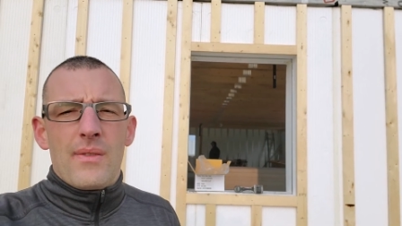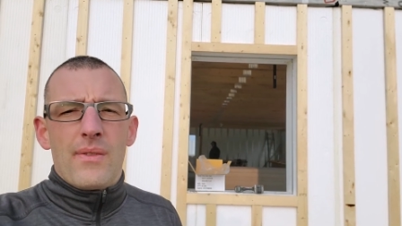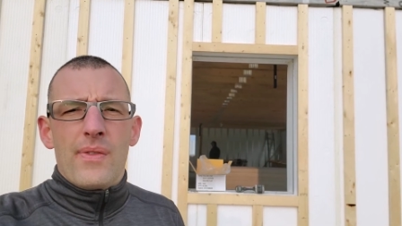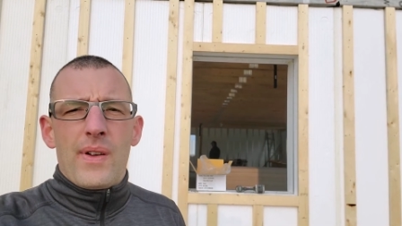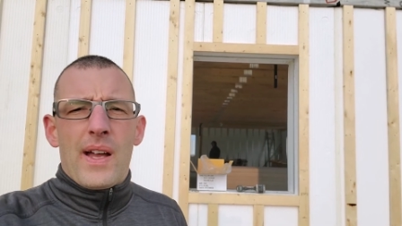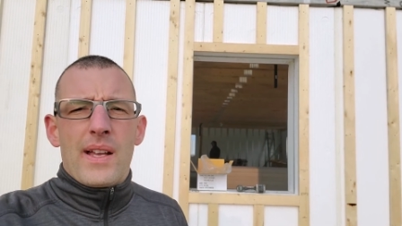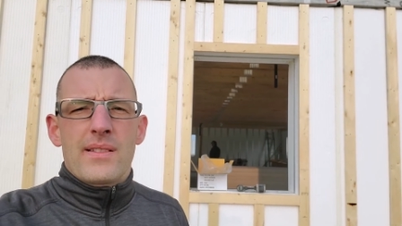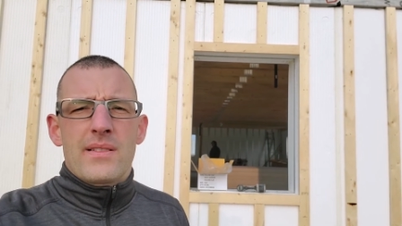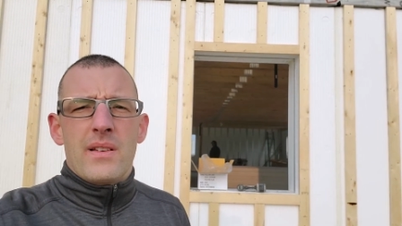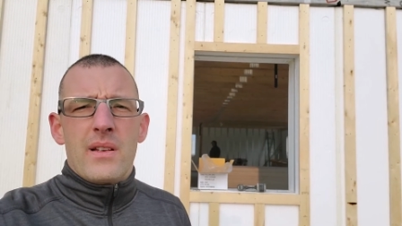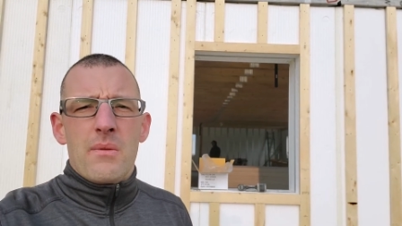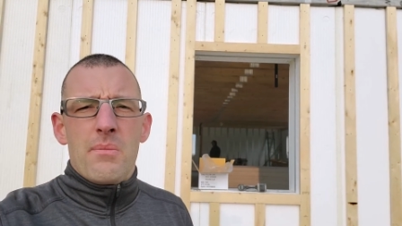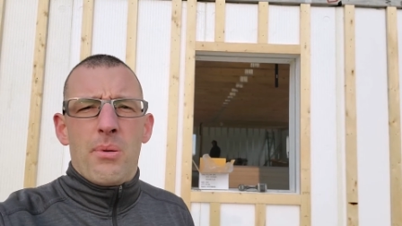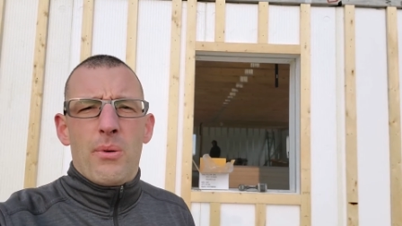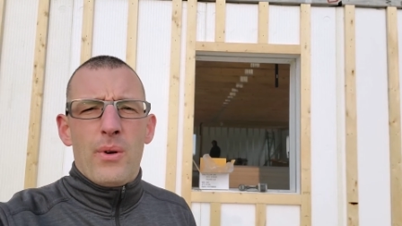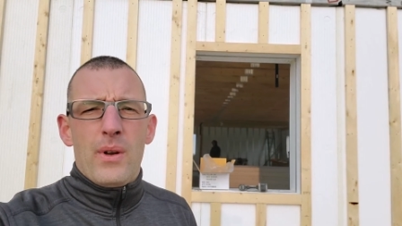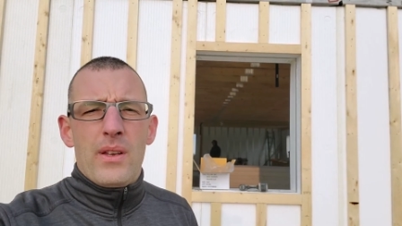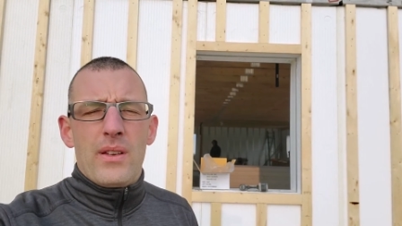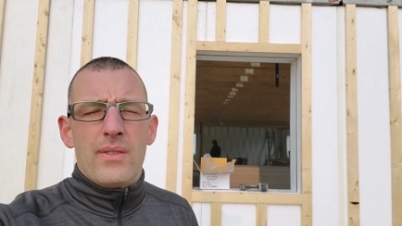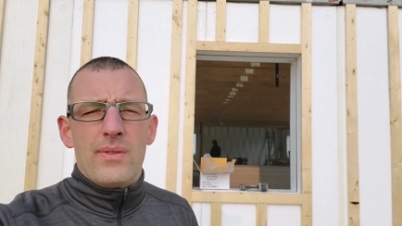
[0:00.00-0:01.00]
fastening
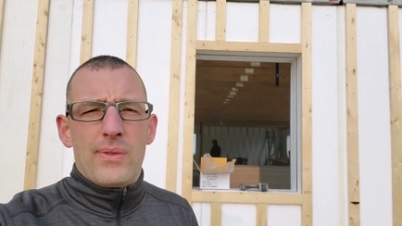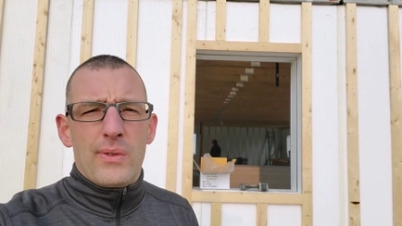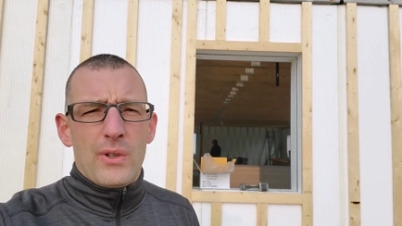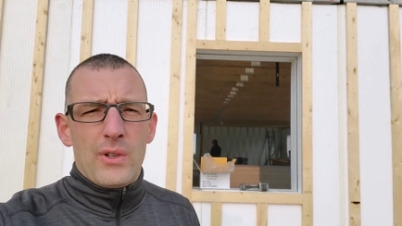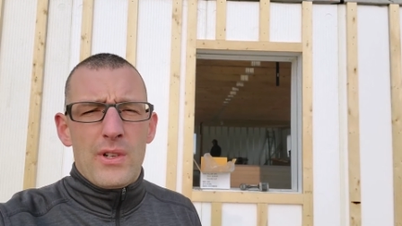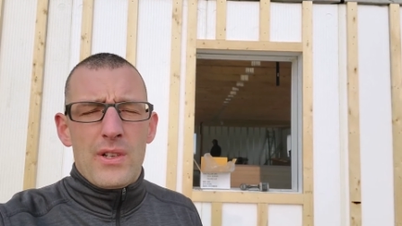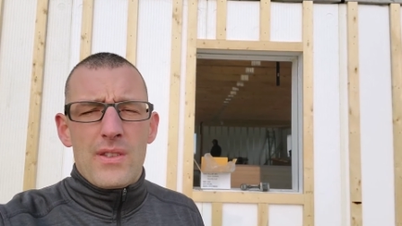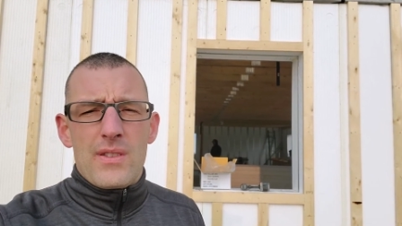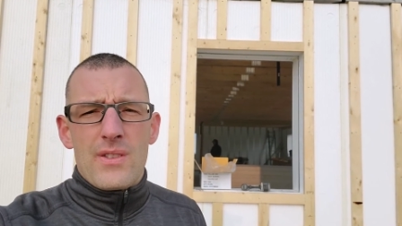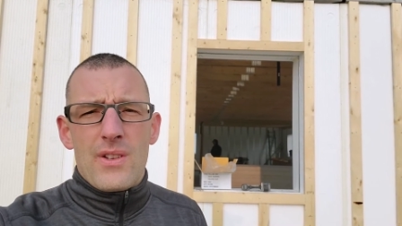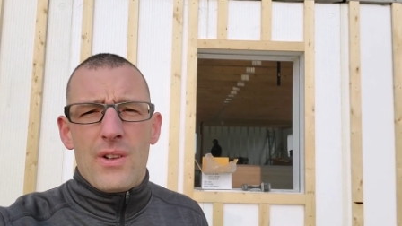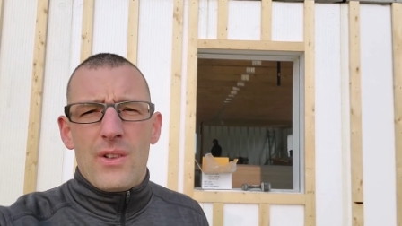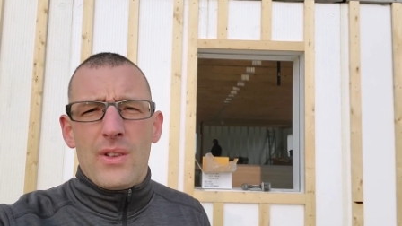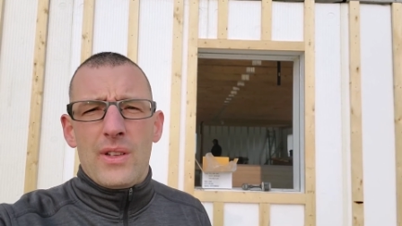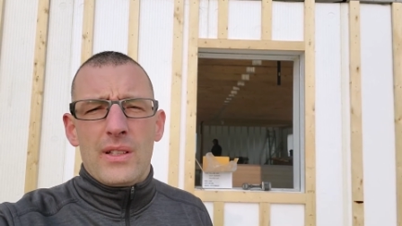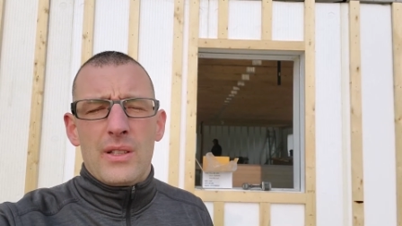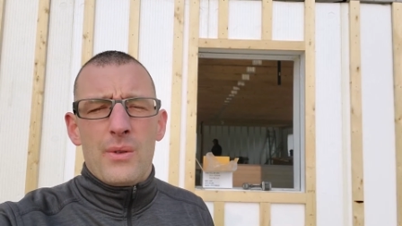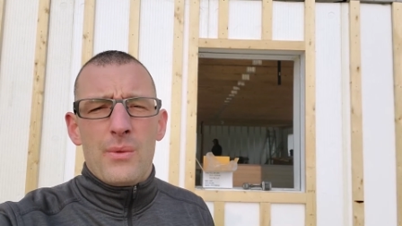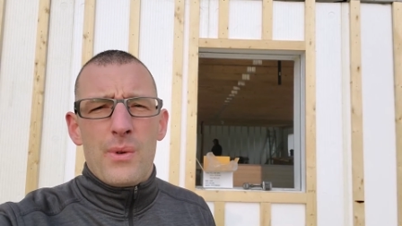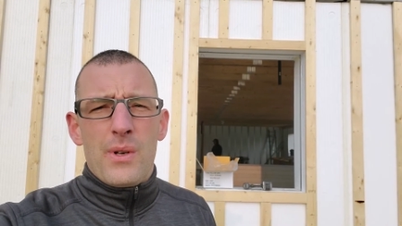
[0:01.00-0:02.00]
point for
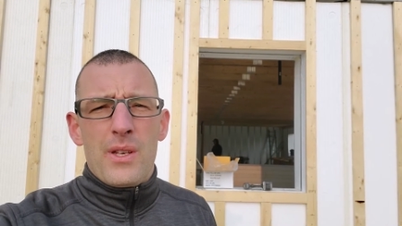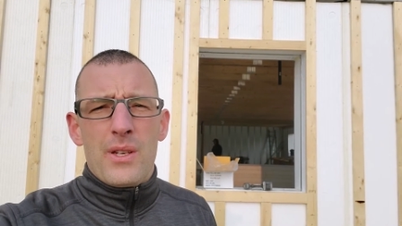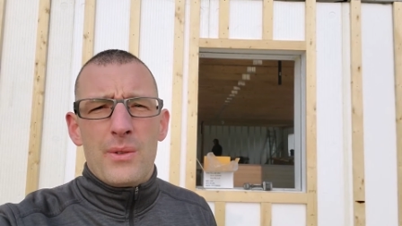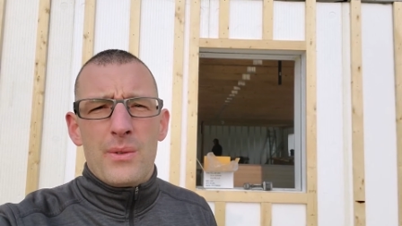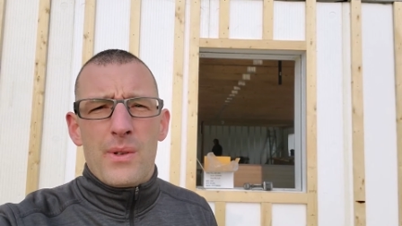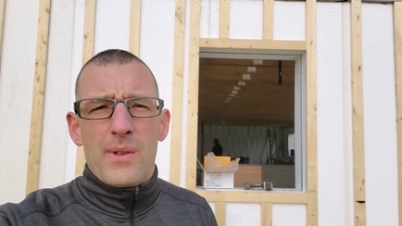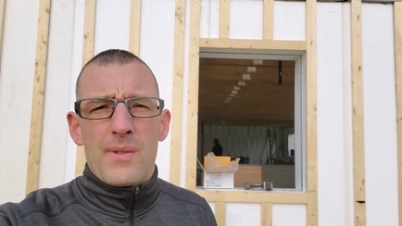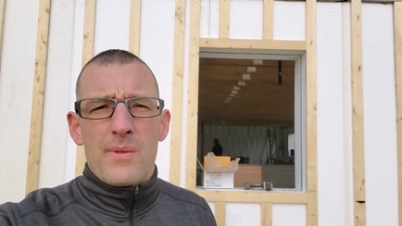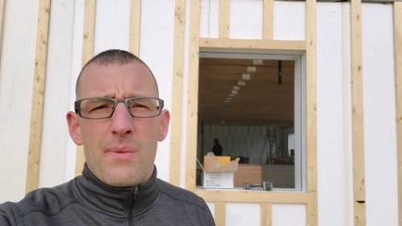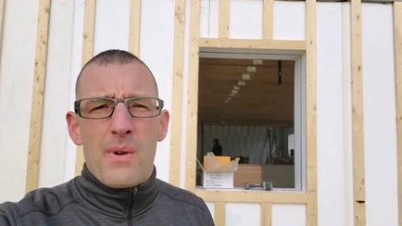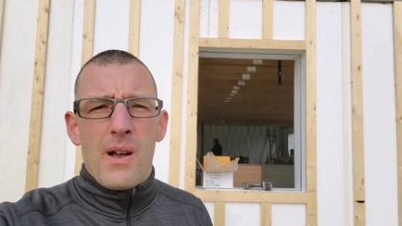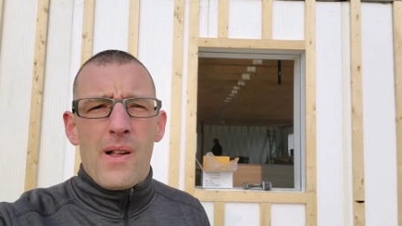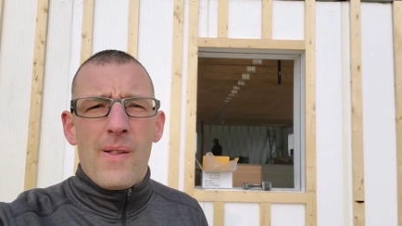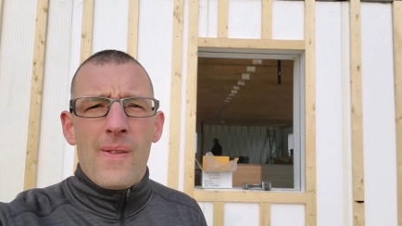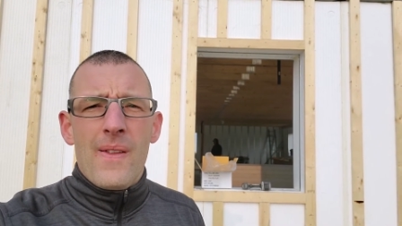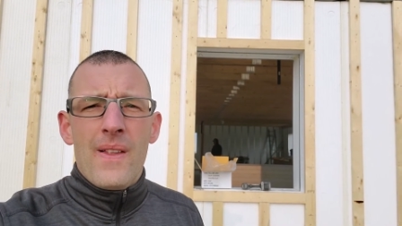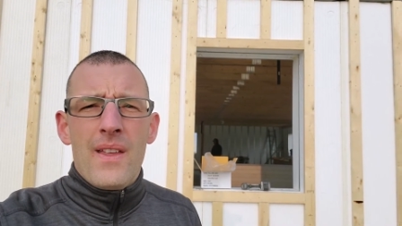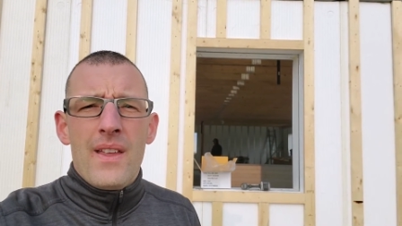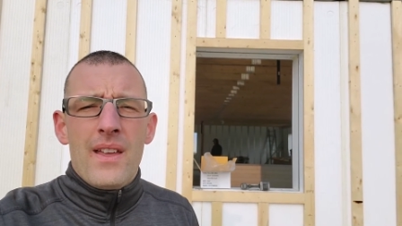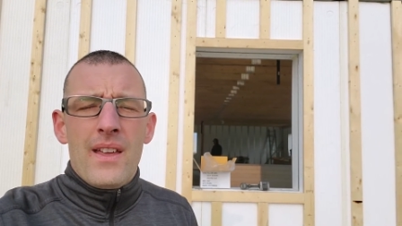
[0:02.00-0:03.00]
installing the window as well.